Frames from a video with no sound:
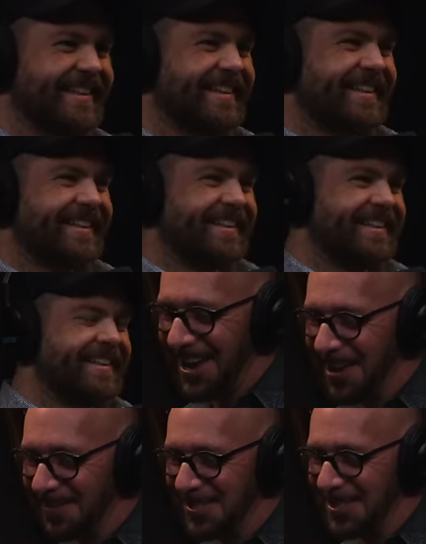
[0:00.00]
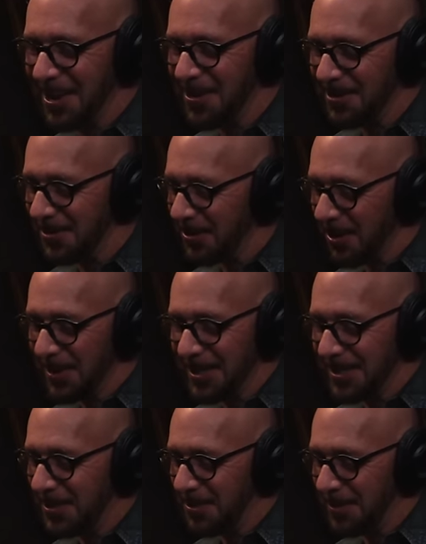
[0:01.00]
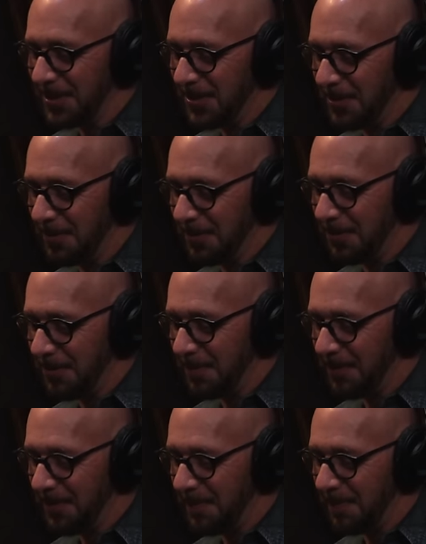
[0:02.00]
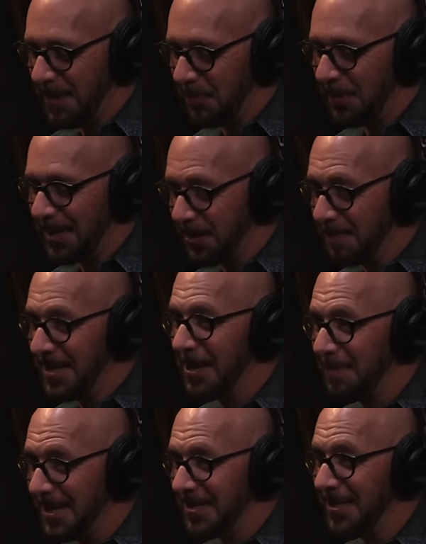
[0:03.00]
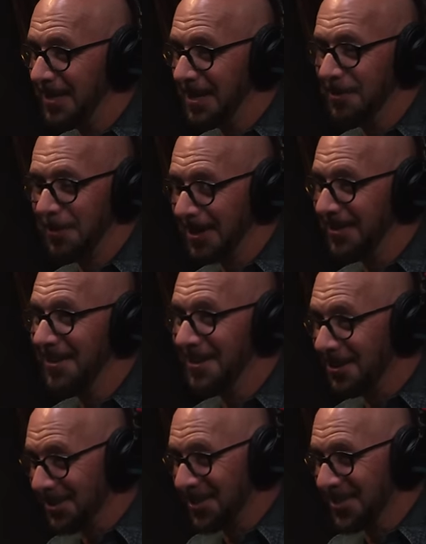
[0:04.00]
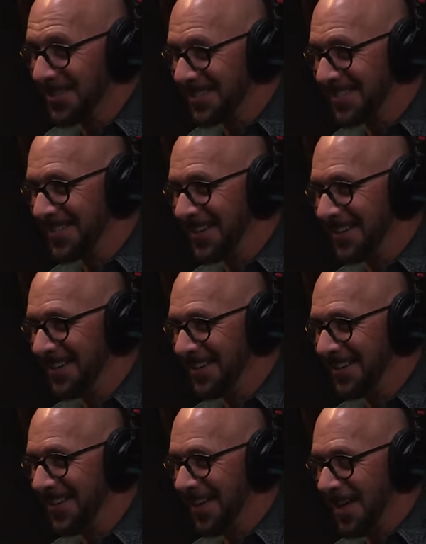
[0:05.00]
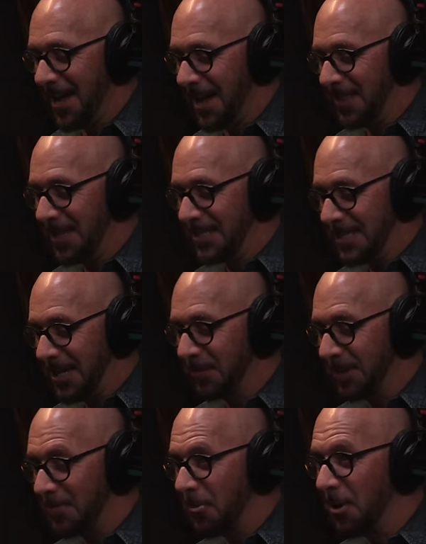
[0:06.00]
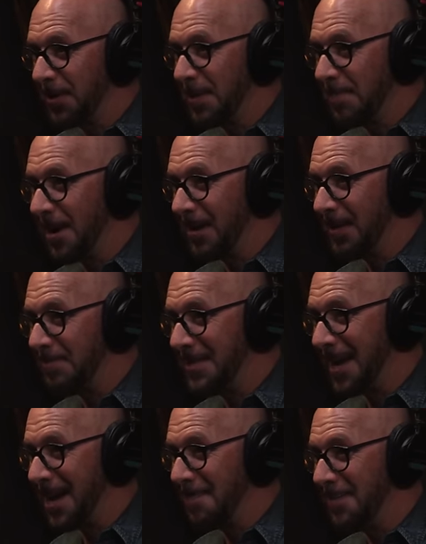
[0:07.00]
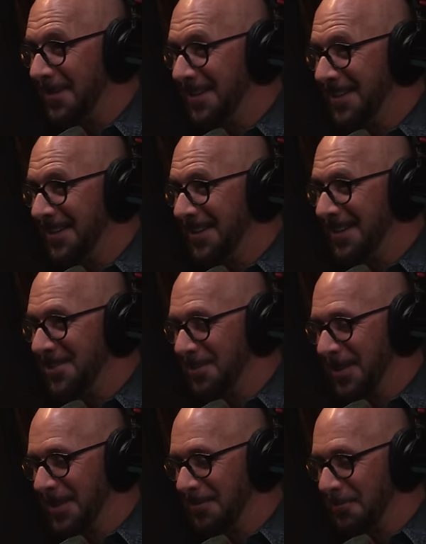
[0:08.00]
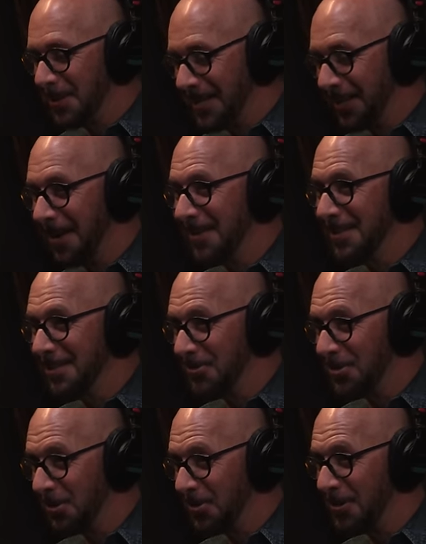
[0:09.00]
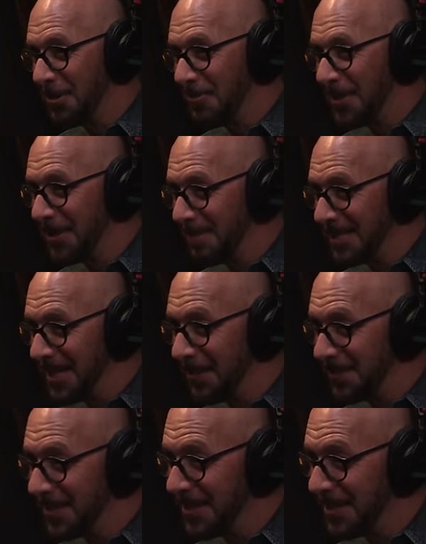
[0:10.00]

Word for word: you know, have are all these sort of people they could beat up easily are running the culture and the society. Yeah. And they secretly want the apocalypse to happen so they can realign the social order with themselves